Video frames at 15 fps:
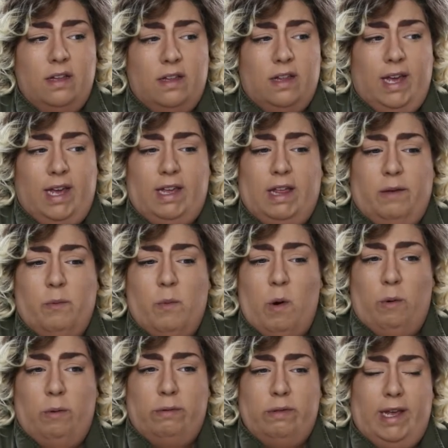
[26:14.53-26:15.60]
it
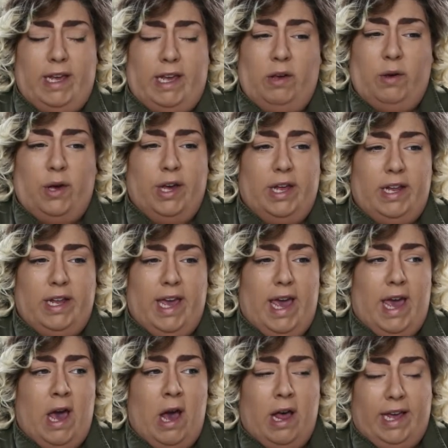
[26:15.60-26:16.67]
won't, like you can't
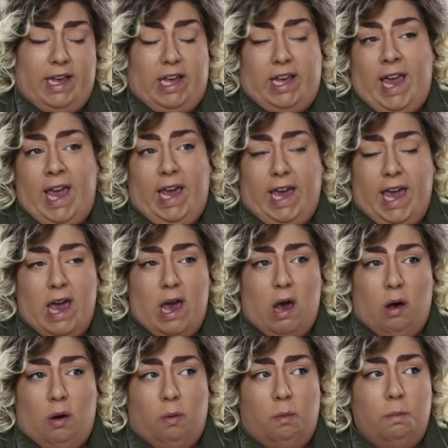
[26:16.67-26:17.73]
get
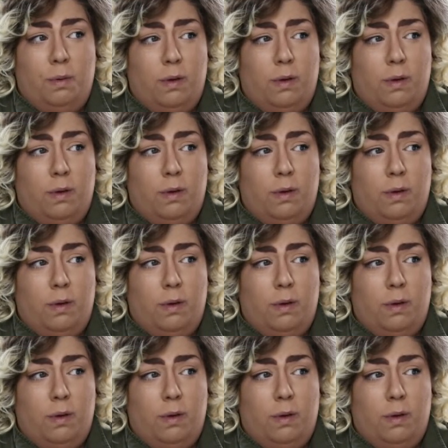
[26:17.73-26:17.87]
help.